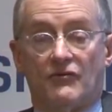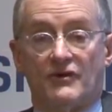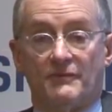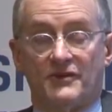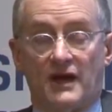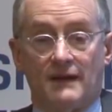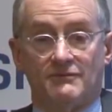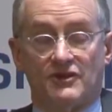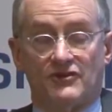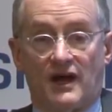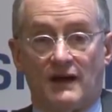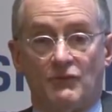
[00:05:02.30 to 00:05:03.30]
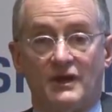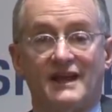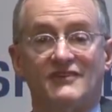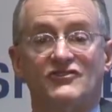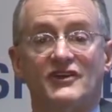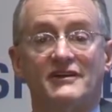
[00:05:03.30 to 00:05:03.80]
from time to time we
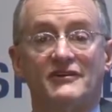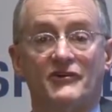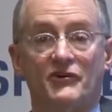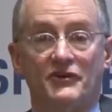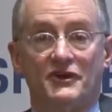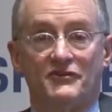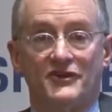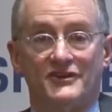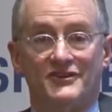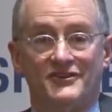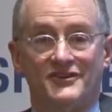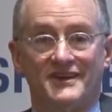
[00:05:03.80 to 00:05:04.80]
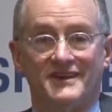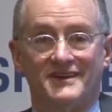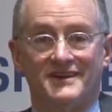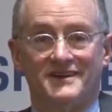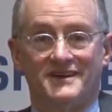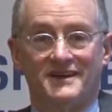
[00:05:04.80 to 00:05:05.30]
get cyclical inefficiency,
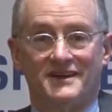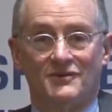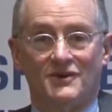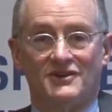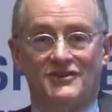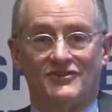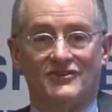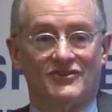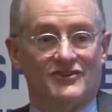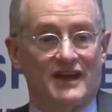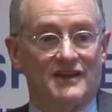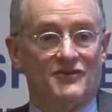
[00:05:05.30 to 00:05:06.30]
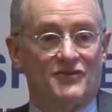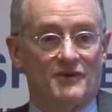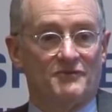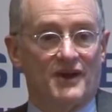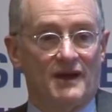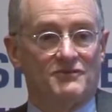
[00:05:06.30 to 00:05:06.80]
which is to say,
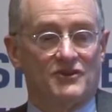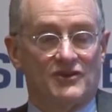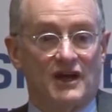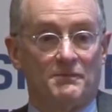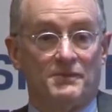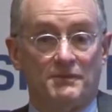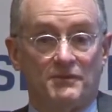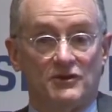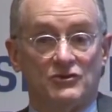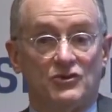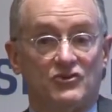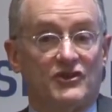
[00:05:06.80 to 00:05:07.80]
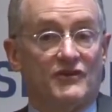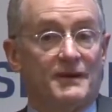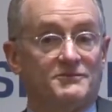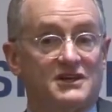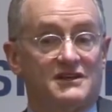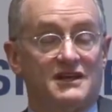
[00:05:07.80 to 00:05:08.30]
from time to time people lose their
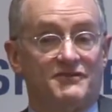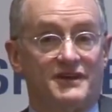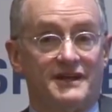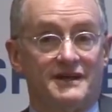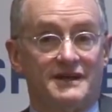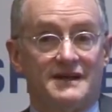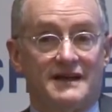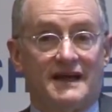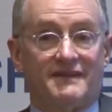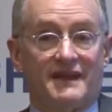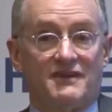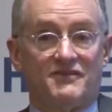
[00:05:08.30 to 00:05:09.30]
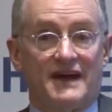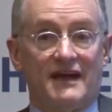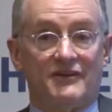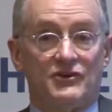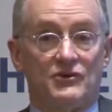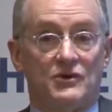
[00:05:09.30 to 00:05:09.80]
objectivity and they
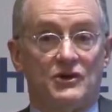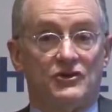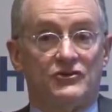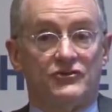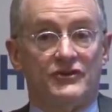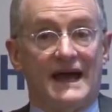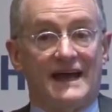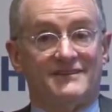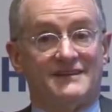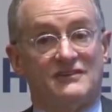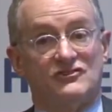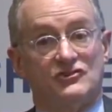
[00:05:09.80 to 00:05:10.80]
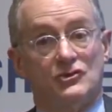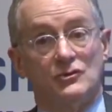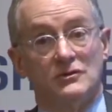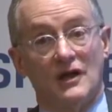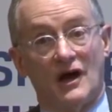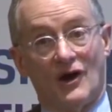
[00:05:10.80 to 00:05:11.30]
value assets too
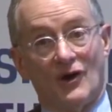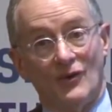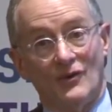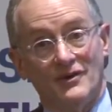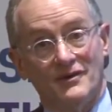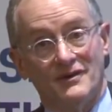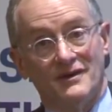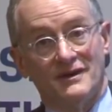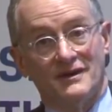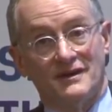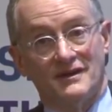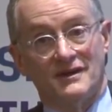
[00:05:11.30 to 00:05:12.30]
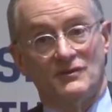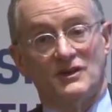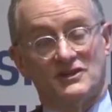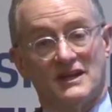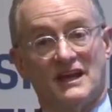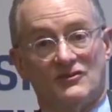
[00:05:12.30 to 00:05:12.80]
low, in
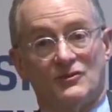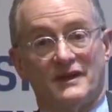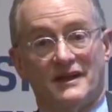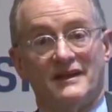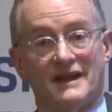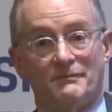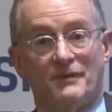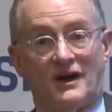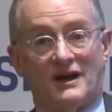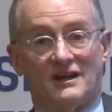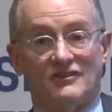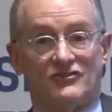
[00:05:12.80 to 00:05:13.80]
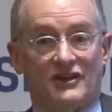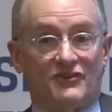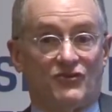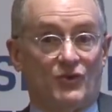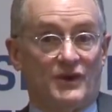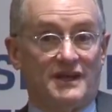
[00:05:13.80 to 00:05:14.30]
which case we can get bargains
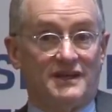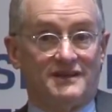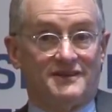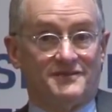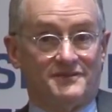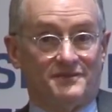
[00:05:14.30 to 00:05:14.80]
if we